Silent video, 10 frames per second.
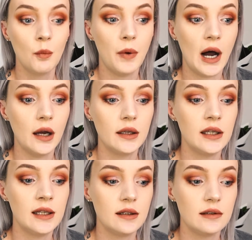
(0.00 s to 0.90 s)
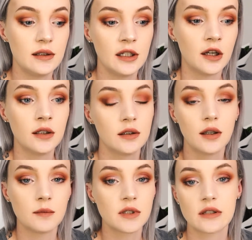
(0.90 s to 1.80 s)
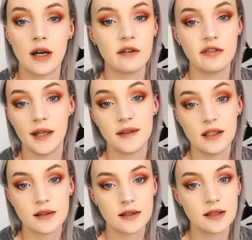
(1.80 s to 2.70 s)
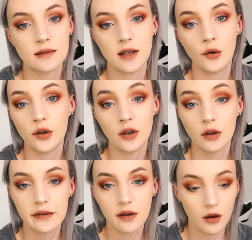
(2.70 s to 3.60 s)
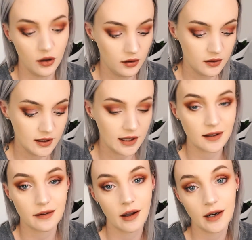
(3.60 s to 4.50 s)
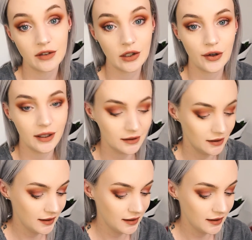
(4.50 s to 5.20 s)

But it, you know, I'm just trying to find things to tell you. So that is kind of annoying.